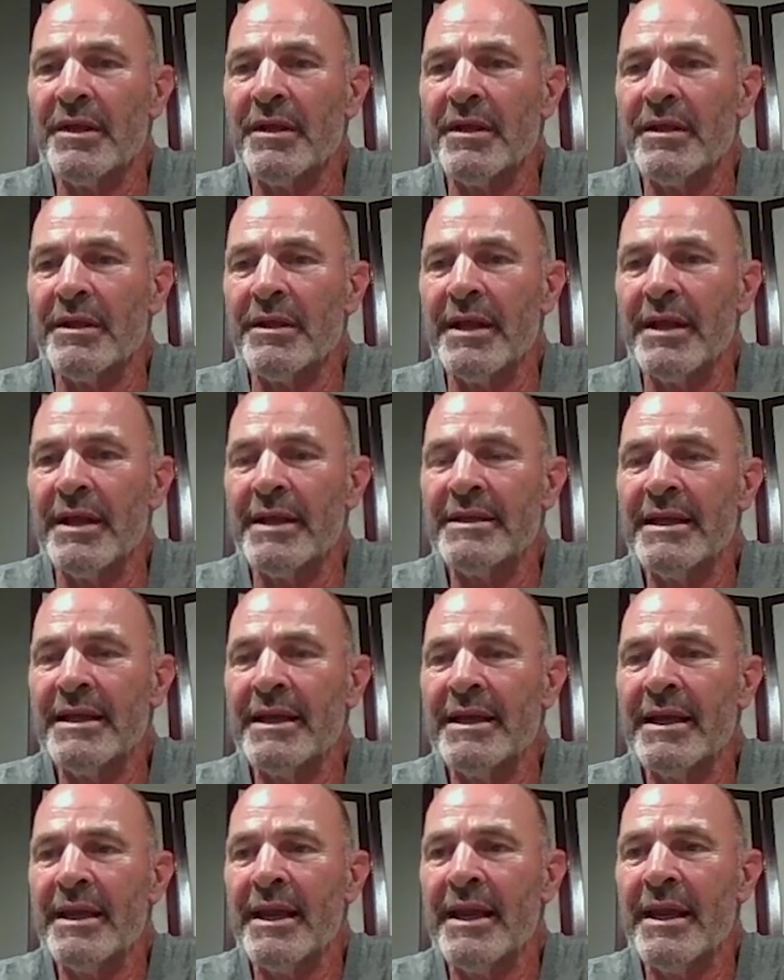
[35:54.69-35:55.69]

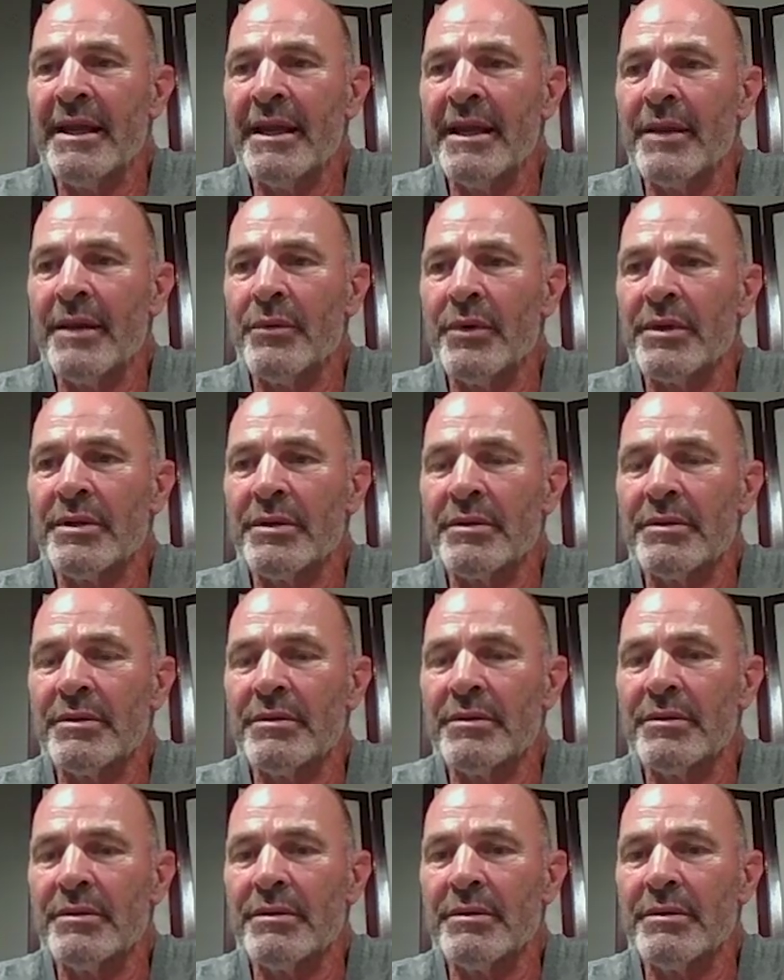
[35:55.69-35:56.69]
1988, I won
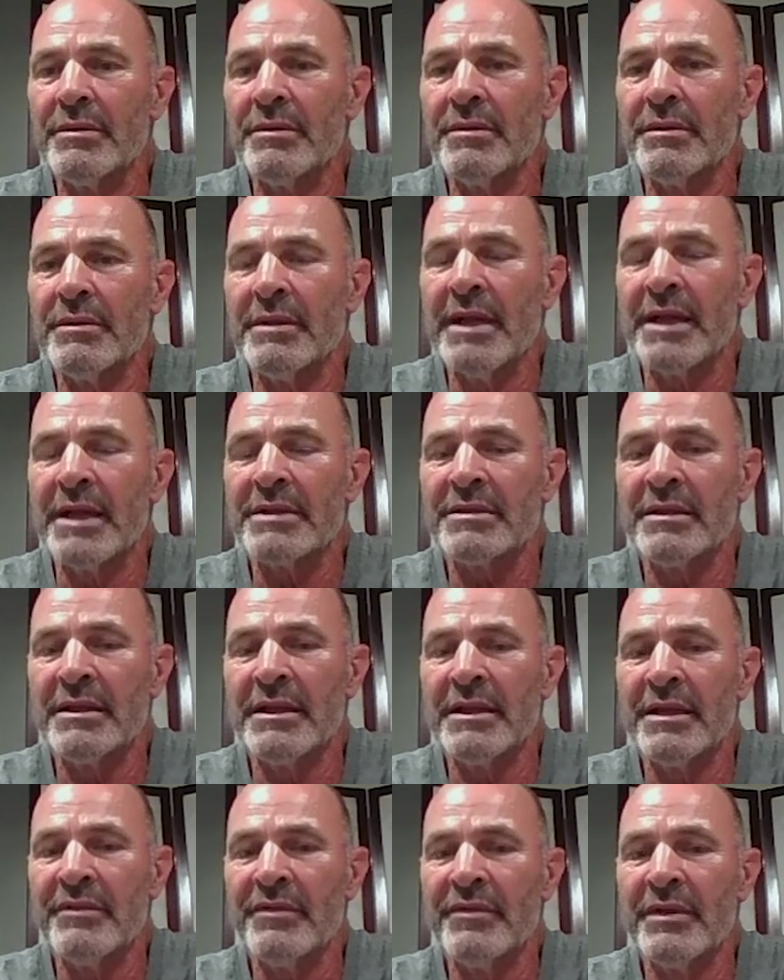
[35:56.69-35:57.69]
the National
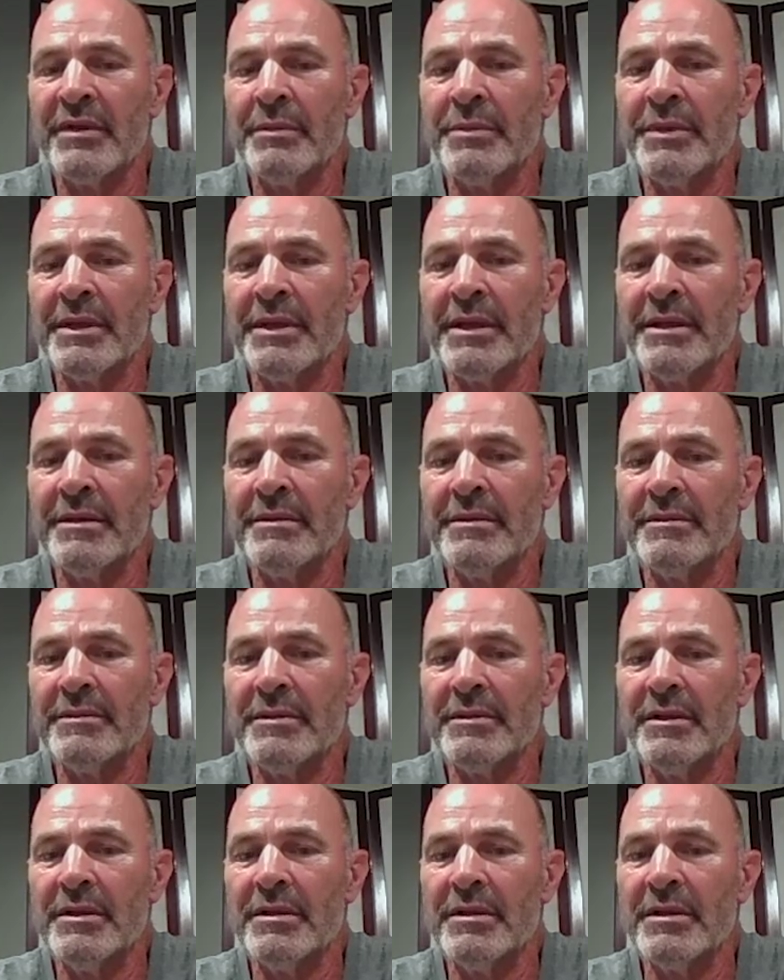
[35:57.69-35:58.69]
League MVP.
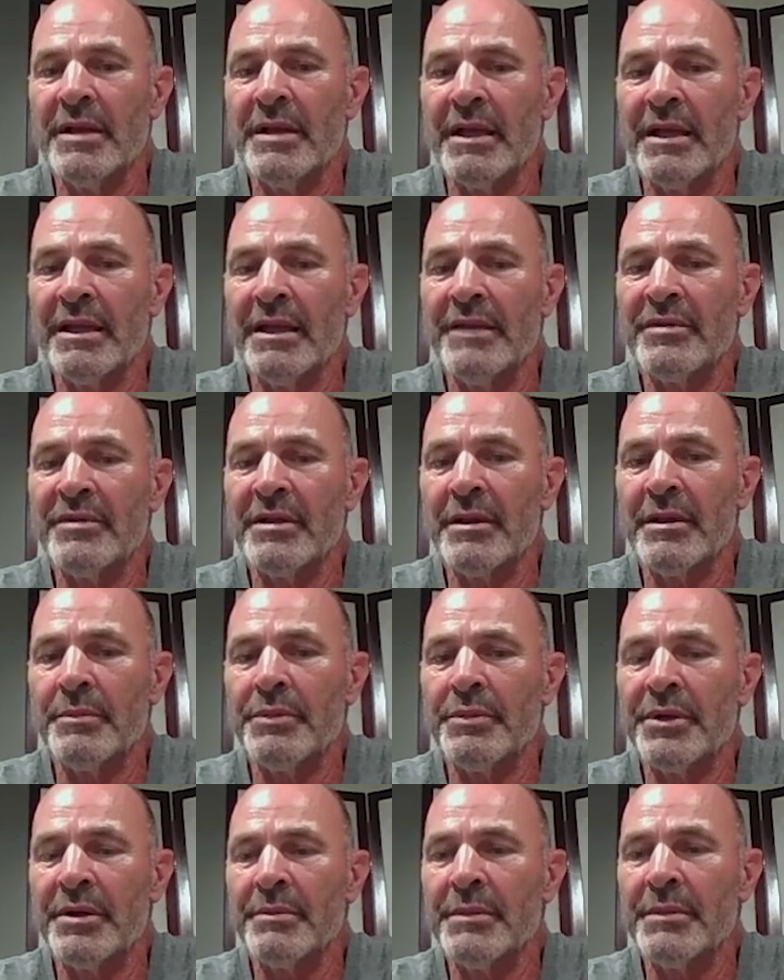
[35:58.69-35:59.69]
I lived in
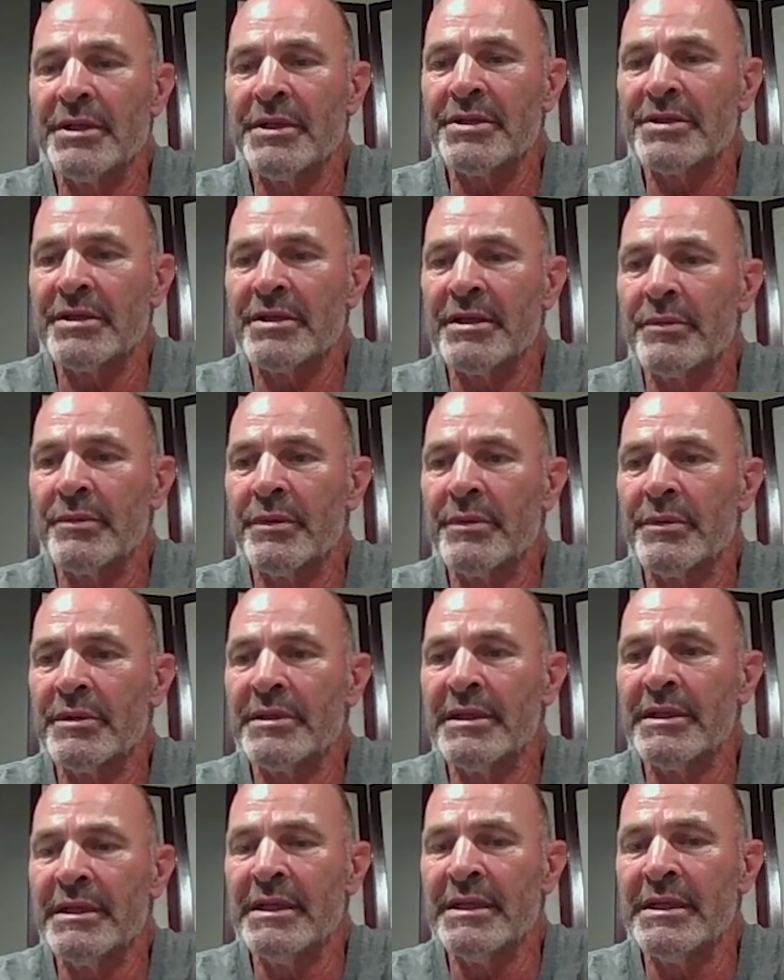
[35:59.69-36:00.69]
Lapeer, Michigan. We went
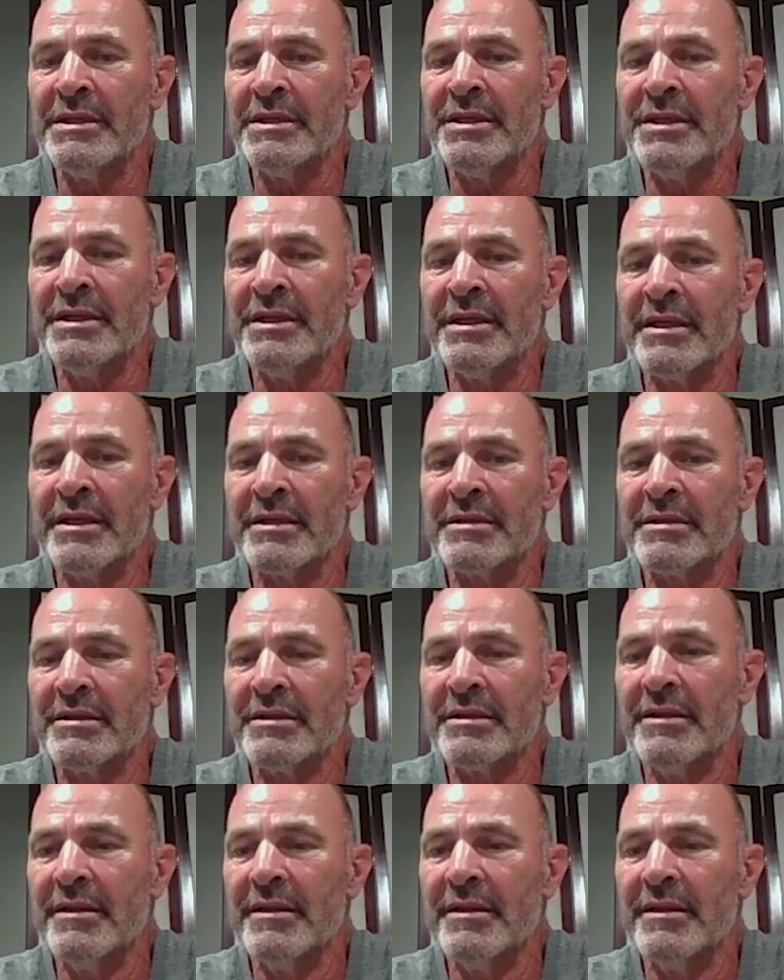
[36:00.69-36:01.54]
to E.G. Nick's.